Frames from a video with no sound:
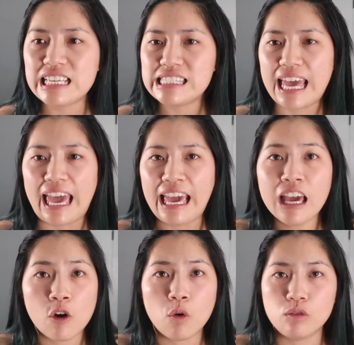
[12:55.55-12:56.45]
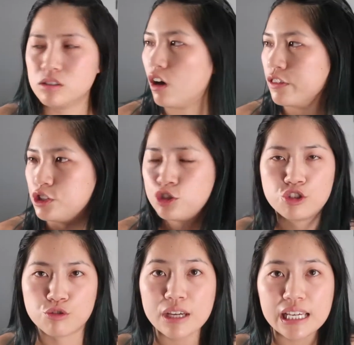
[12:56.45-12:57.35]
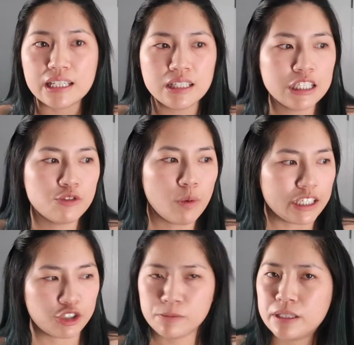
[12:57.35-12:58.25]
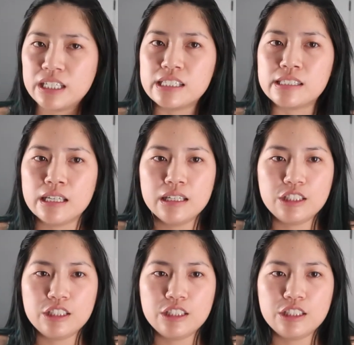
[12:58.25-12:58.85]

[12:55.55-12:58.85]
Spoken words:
These a-holes on the street, what, just because